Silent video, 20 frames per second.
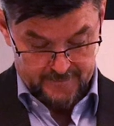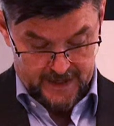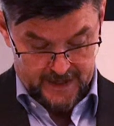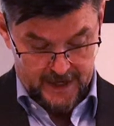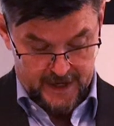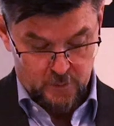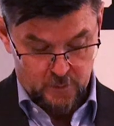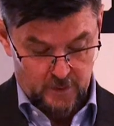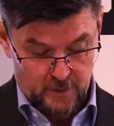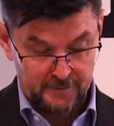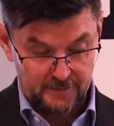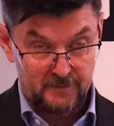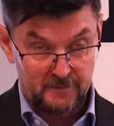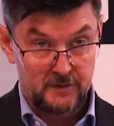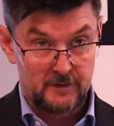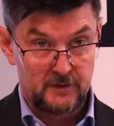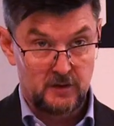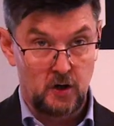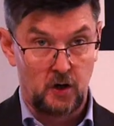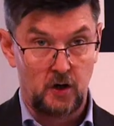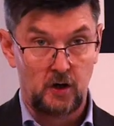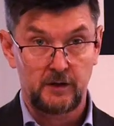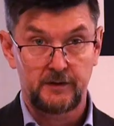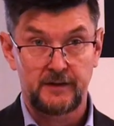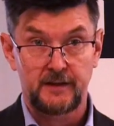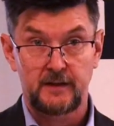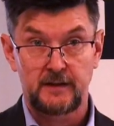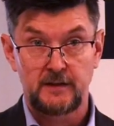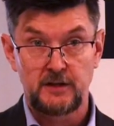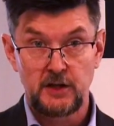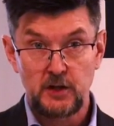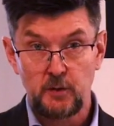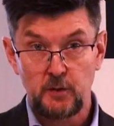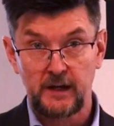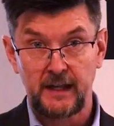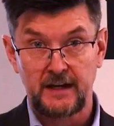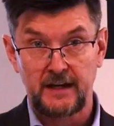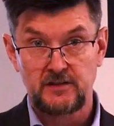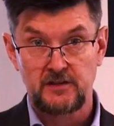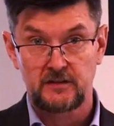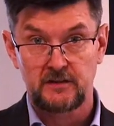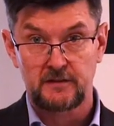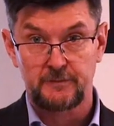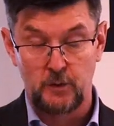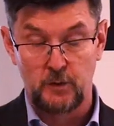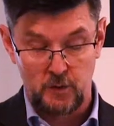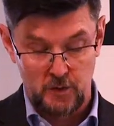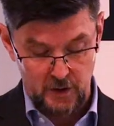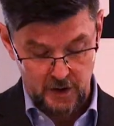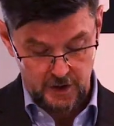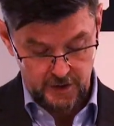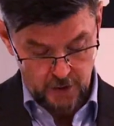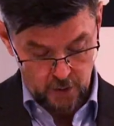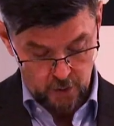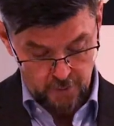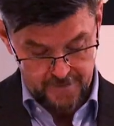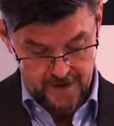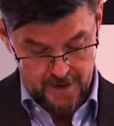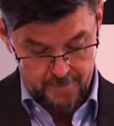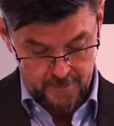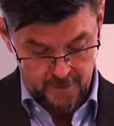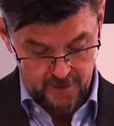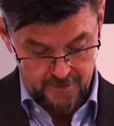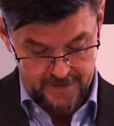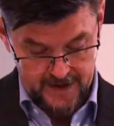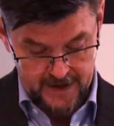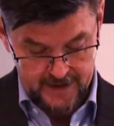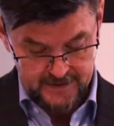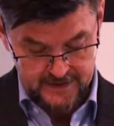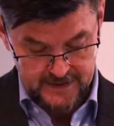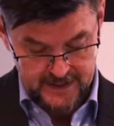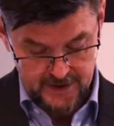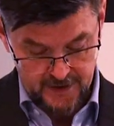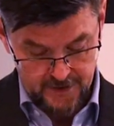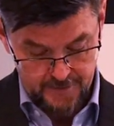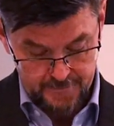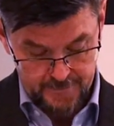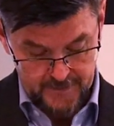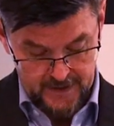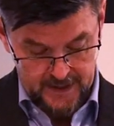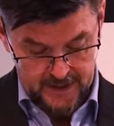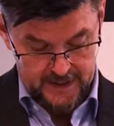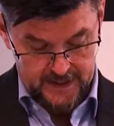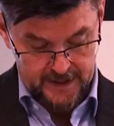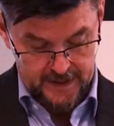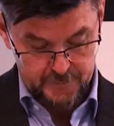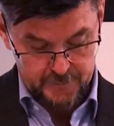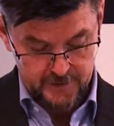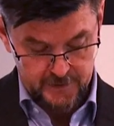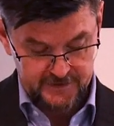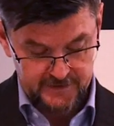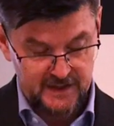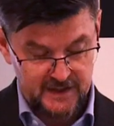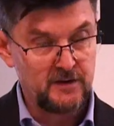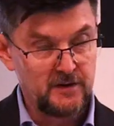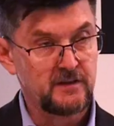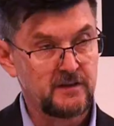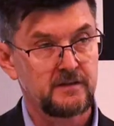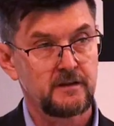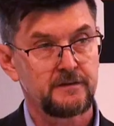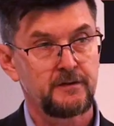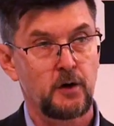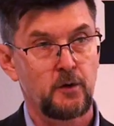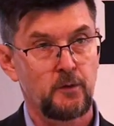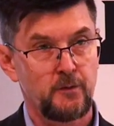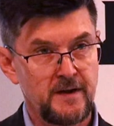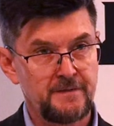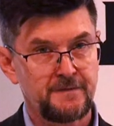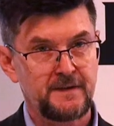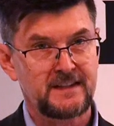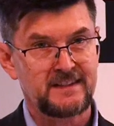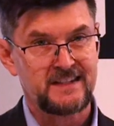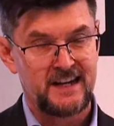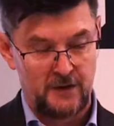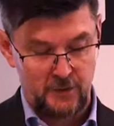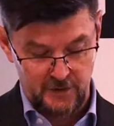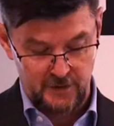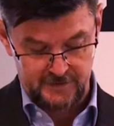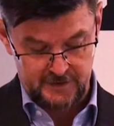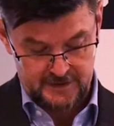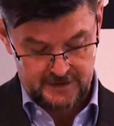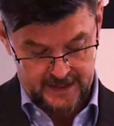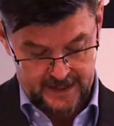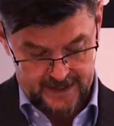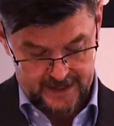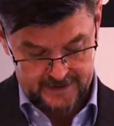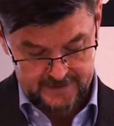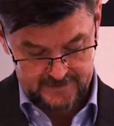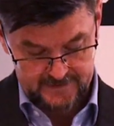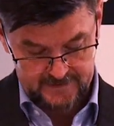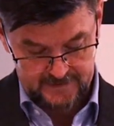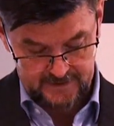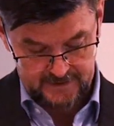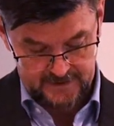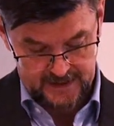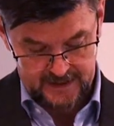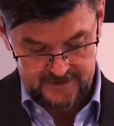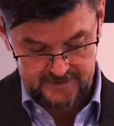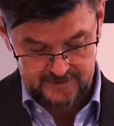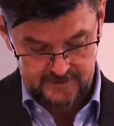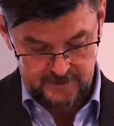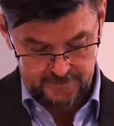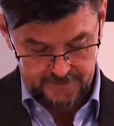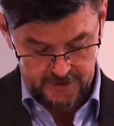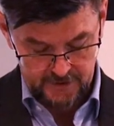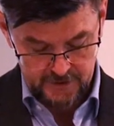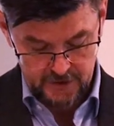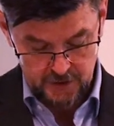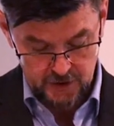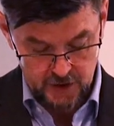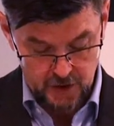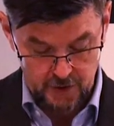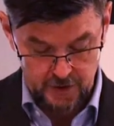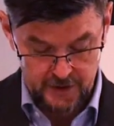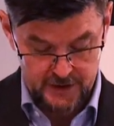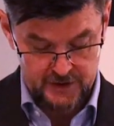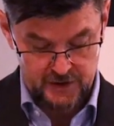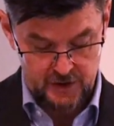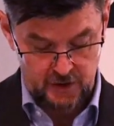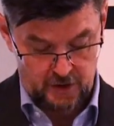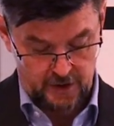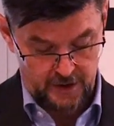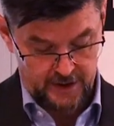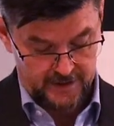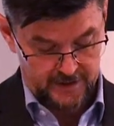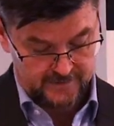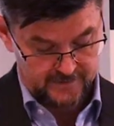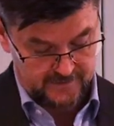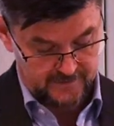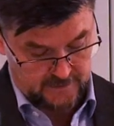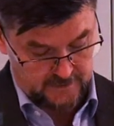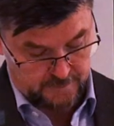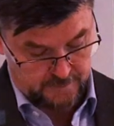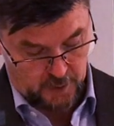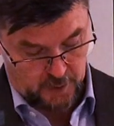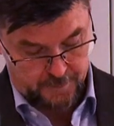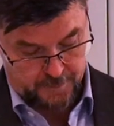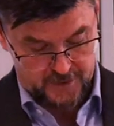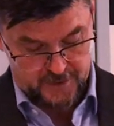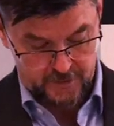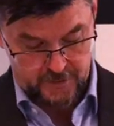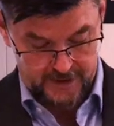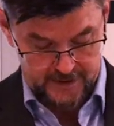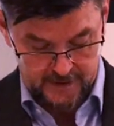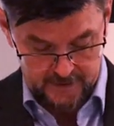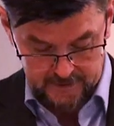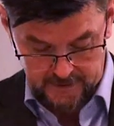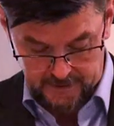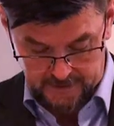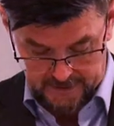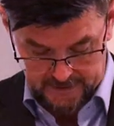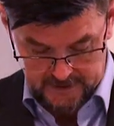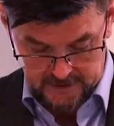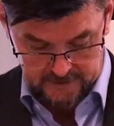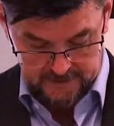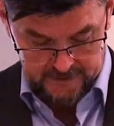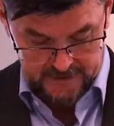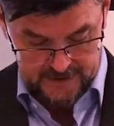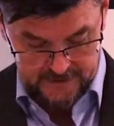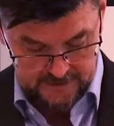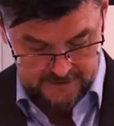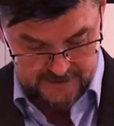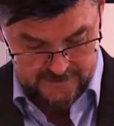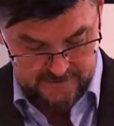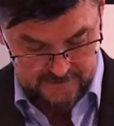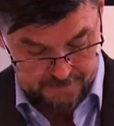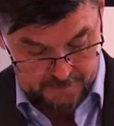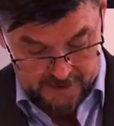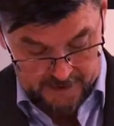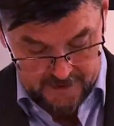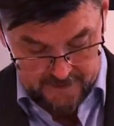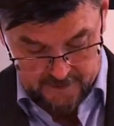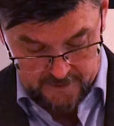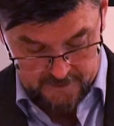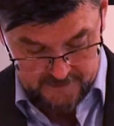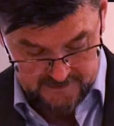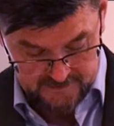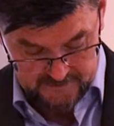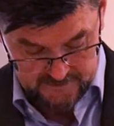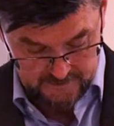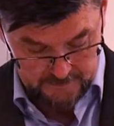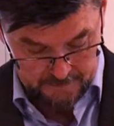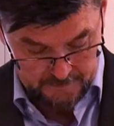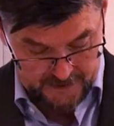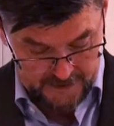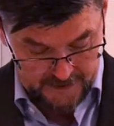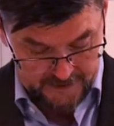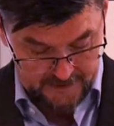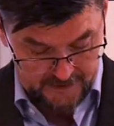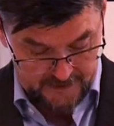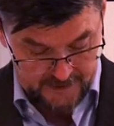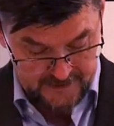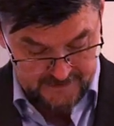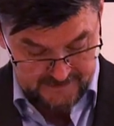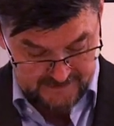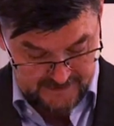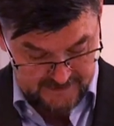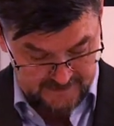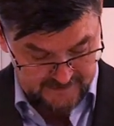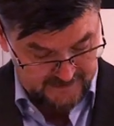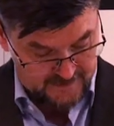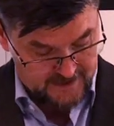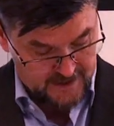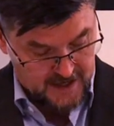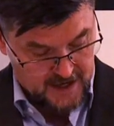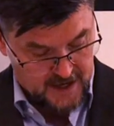Erdogan called new elections for November of that year, and after a series of horrific terrorist attacks against civilian Kurdish targets, perpetrated allegedly at least by ISIS,